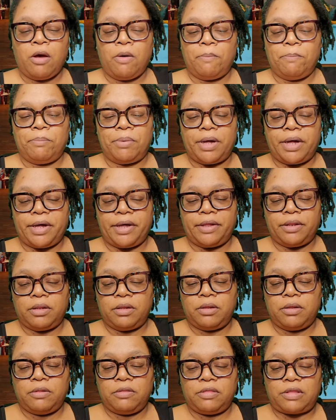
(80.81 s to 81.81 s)
but
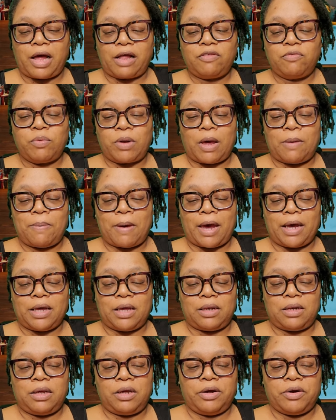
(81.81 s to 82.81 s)
that's what I pack
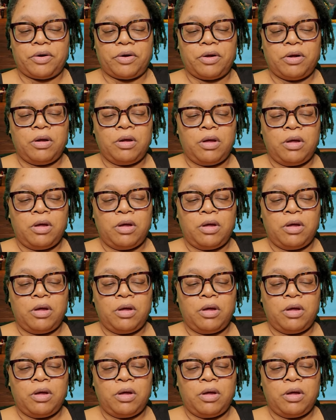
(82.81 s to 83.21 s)
in here.